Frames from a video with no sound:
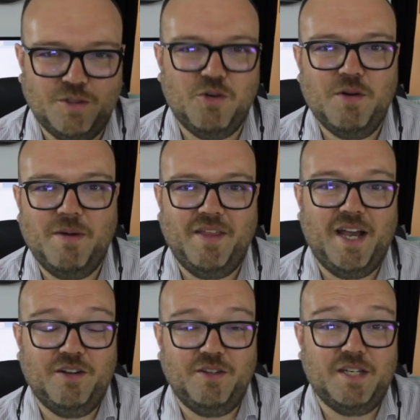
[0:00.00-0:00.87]
We'll talk about
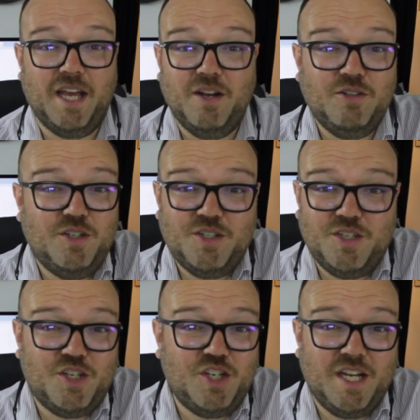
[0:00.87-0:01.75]
that another day. And also
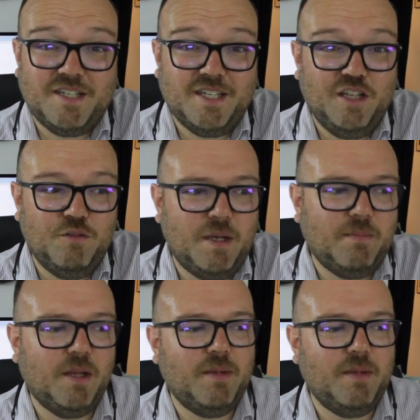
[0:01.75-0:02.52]
just the sheer skill of people.